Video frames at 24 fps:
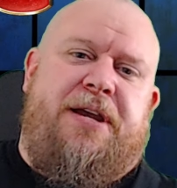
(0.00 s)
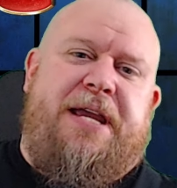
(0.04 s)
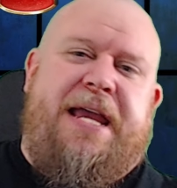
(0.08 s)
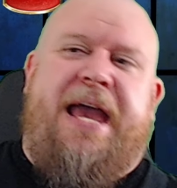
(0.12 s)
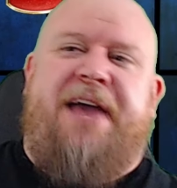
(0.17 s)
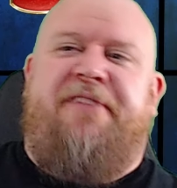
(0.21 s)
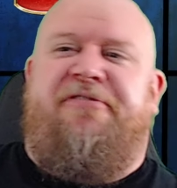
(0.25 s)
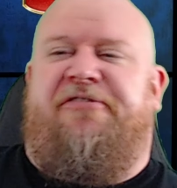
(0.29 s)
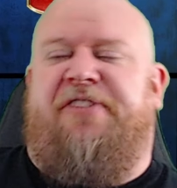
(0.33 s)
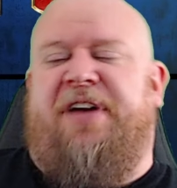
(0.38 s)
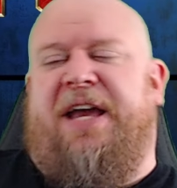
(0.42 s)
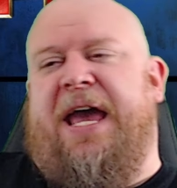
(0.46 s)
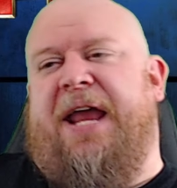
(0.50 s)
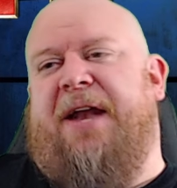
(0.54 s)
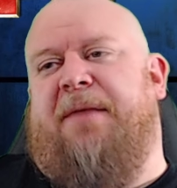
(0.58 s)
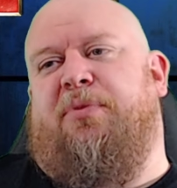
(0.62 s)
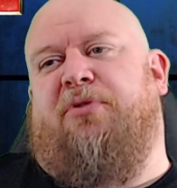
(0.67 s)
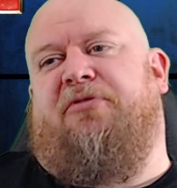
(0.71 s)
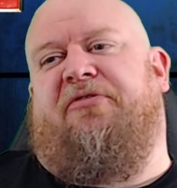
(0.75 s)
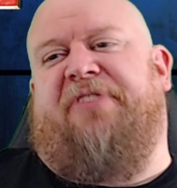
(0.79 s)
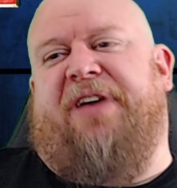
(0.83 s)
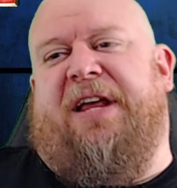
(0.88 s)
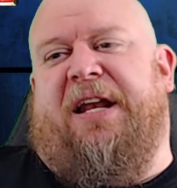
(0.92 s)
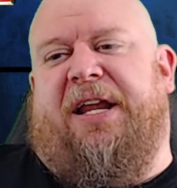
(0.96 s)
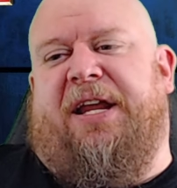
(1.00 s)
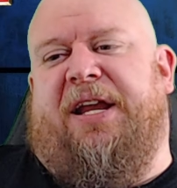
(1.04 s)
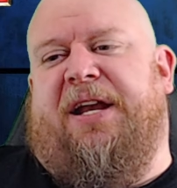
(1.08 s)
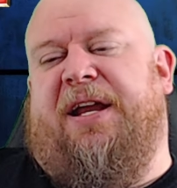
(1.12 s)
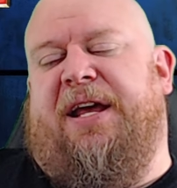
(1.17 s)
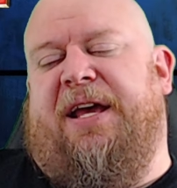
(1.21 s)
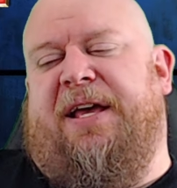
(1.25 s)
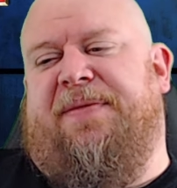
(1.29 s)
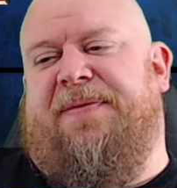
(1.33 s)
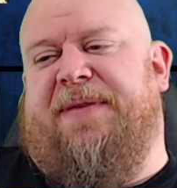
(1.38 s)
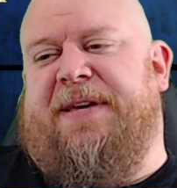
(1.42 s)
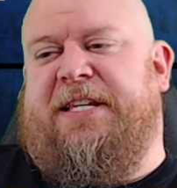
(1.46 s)
yeah, forgettable villain
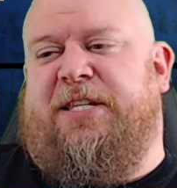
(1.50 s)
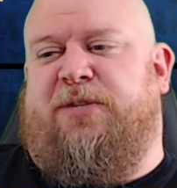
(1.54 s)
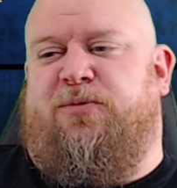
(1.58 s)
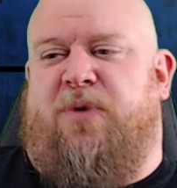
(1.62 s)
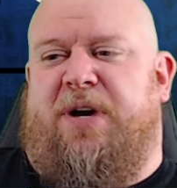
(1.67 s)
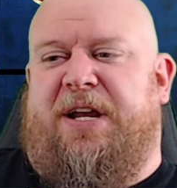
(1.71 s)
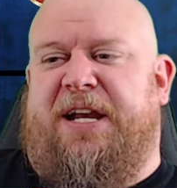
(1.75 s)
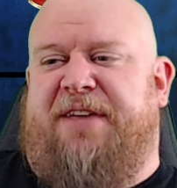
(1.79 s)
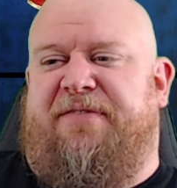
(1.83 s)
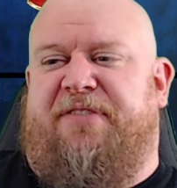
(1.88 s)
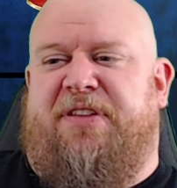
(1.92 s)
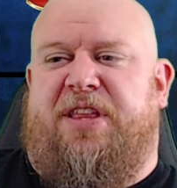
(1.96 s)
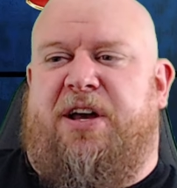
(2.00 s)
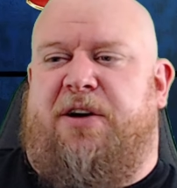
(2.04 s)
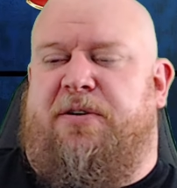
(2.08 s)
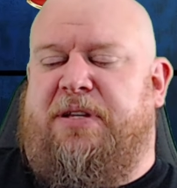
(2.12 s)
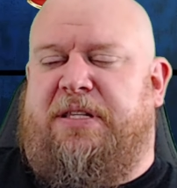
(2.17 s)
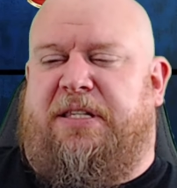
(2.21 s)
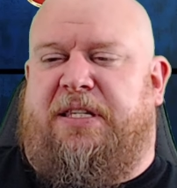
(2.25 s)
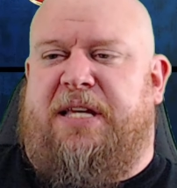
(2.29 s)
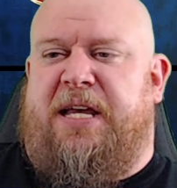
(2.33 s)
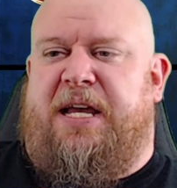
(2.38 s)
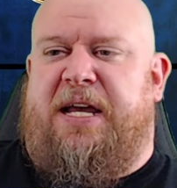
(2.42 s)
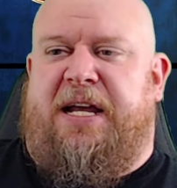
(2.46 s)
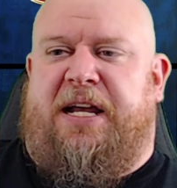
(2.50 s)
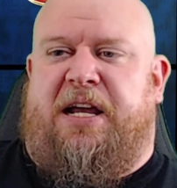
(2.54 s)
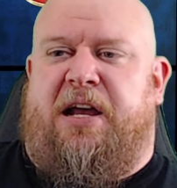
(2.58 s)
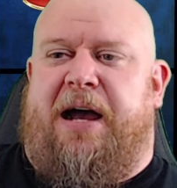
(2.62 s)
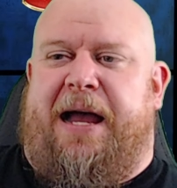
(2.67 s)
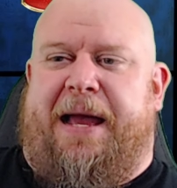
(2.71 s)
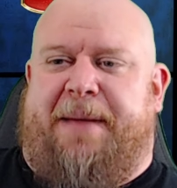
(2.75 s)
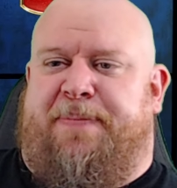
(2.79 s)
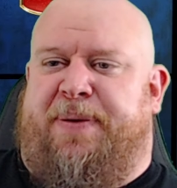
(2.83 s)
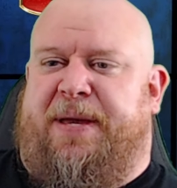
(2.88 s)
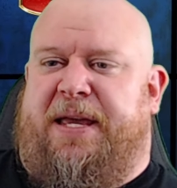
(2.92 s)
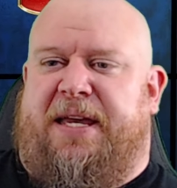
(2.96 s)
in this one, even though it's
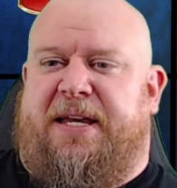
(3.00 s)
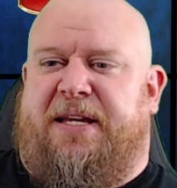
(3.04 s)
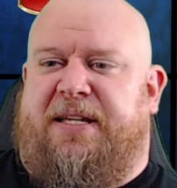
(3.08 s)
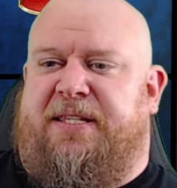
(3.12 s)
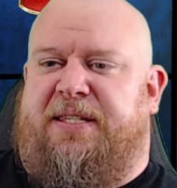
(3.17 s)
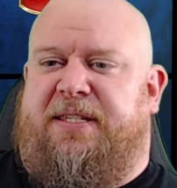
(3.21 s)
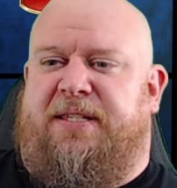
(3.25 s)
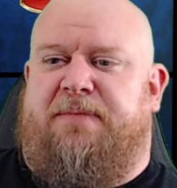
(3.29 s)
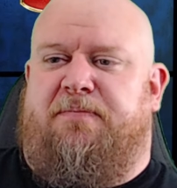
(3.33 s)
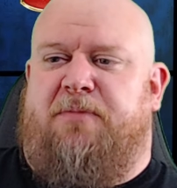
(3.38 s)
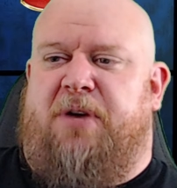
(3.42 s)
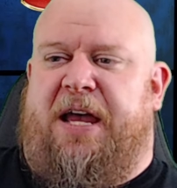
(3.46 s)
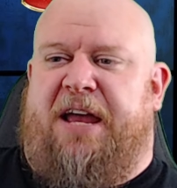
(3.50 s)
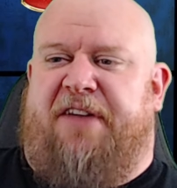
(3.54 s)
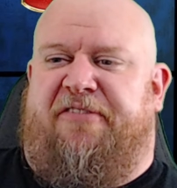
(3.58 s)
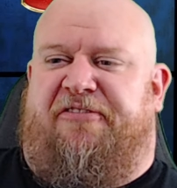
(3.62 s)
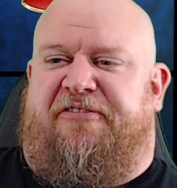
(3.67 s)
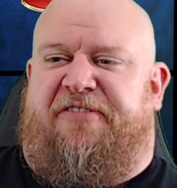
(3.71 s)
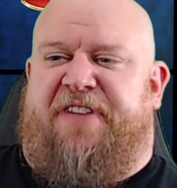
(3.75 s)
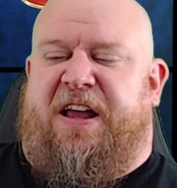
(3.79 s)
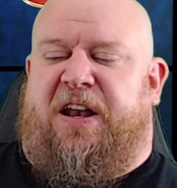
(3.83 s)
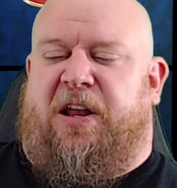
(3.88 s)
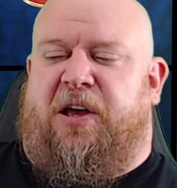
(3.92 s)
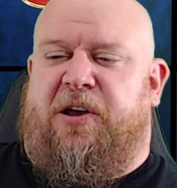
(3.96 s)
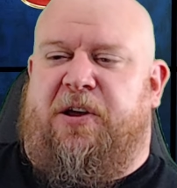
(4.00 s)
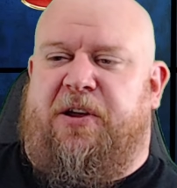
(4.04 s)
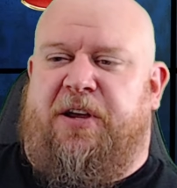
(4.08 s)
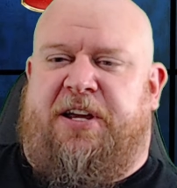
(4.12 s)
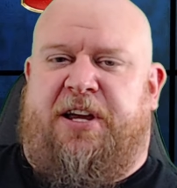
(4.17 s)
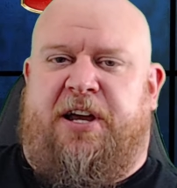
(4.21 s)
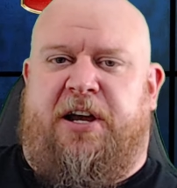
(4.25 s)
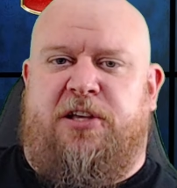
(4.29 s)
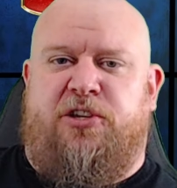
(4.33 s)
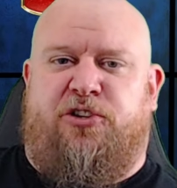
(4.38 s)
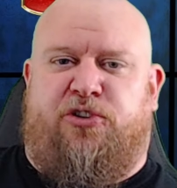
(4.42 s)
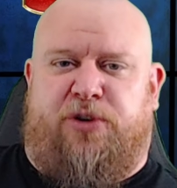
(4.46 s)
Guy Pearce, my fellow
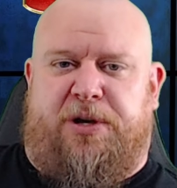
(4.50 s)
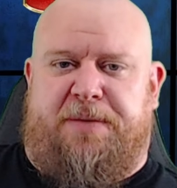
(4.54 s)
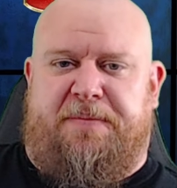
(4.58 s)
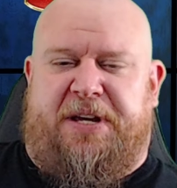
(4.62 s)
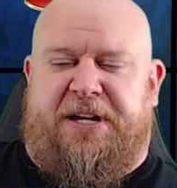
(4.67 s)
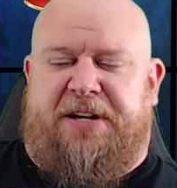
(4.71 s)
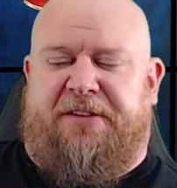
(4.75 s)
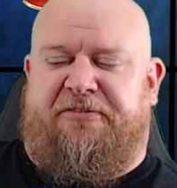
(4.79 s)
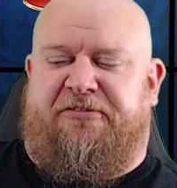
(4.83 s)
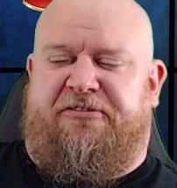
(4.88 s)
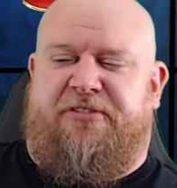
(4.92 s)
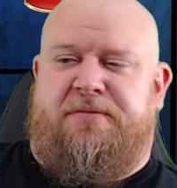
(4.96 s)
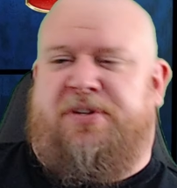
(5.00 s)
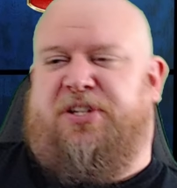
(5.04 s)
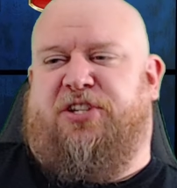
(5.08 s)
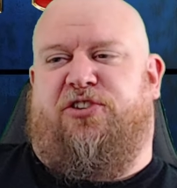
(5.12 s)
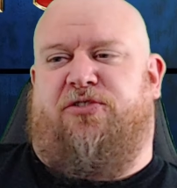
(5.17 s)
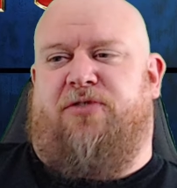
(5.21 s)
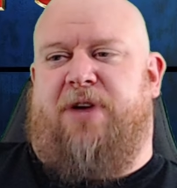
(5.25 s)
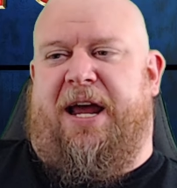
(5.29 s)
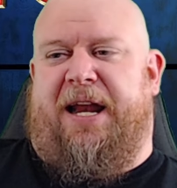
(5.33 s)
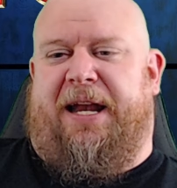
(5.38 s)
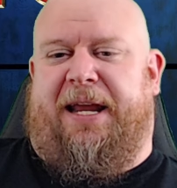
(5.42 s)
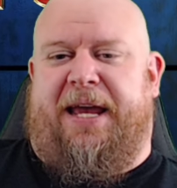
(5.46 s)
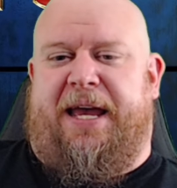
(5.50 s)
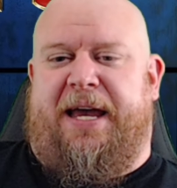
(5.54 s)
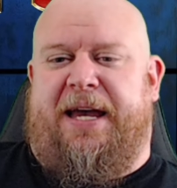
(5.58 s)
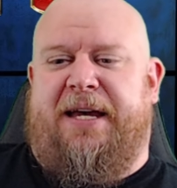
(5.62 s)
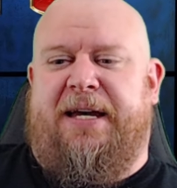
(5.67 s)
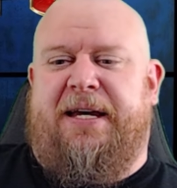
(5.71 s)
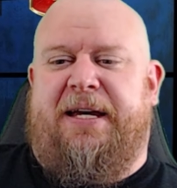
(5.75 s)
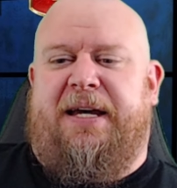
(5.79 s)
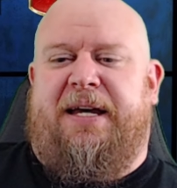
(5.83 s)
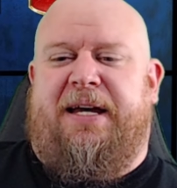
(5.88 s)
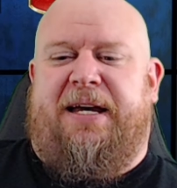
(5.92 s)
countryman from Australia.